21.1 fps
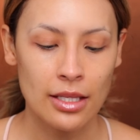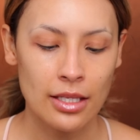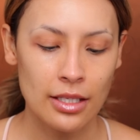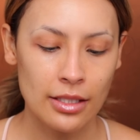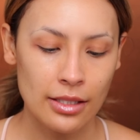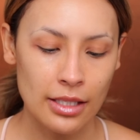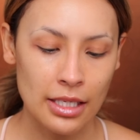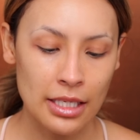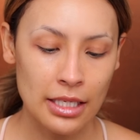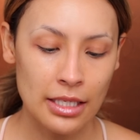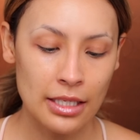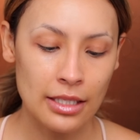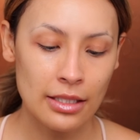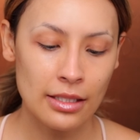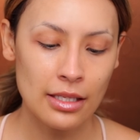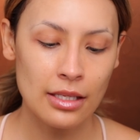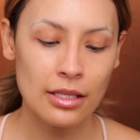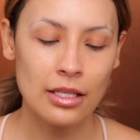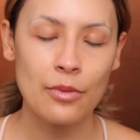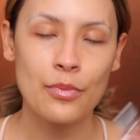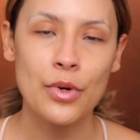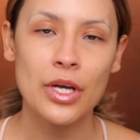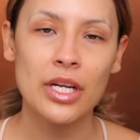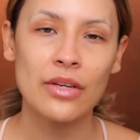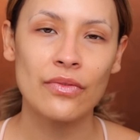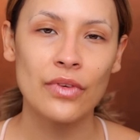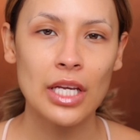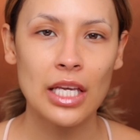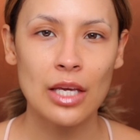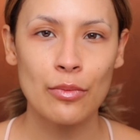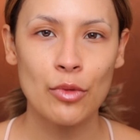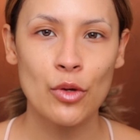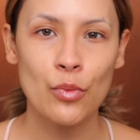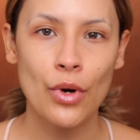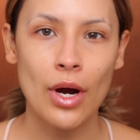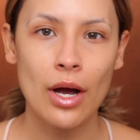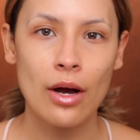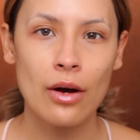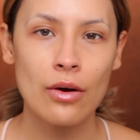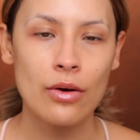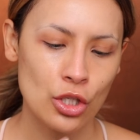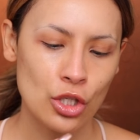This is the Benefit Gimme
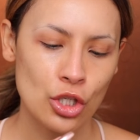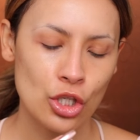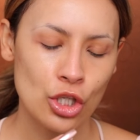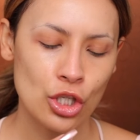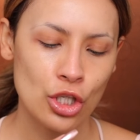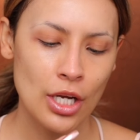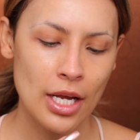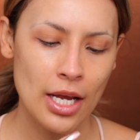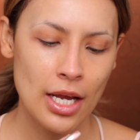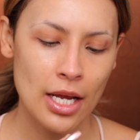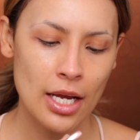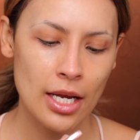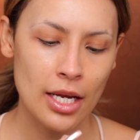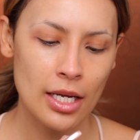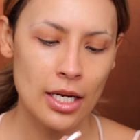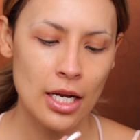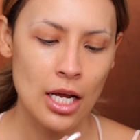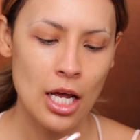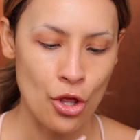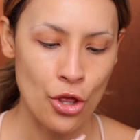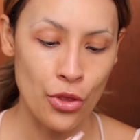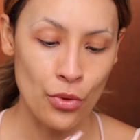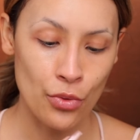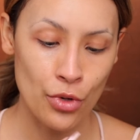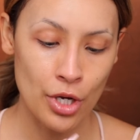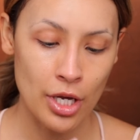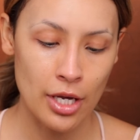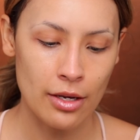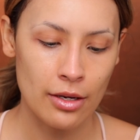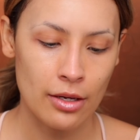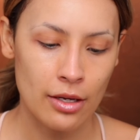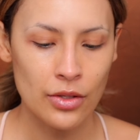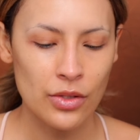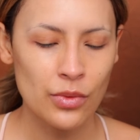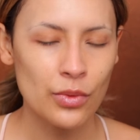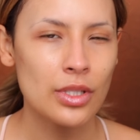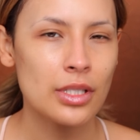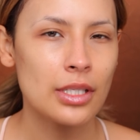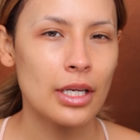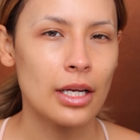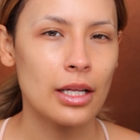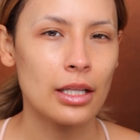Brow, shade three. This
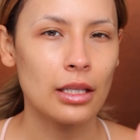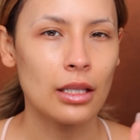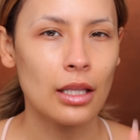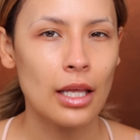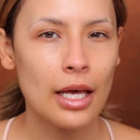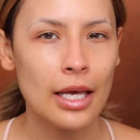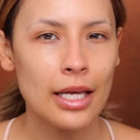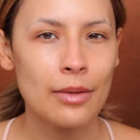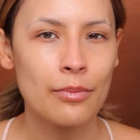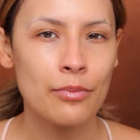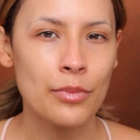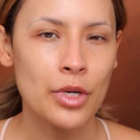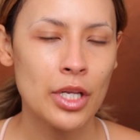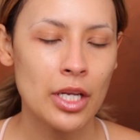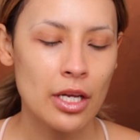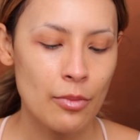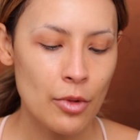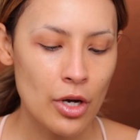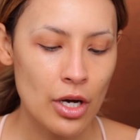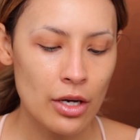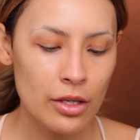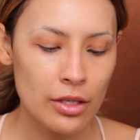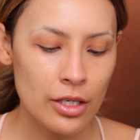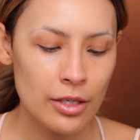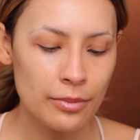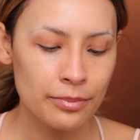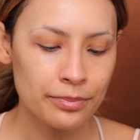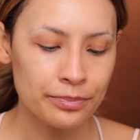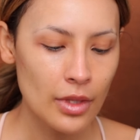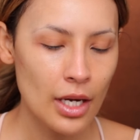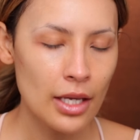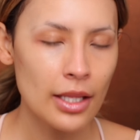one's like a light medium color.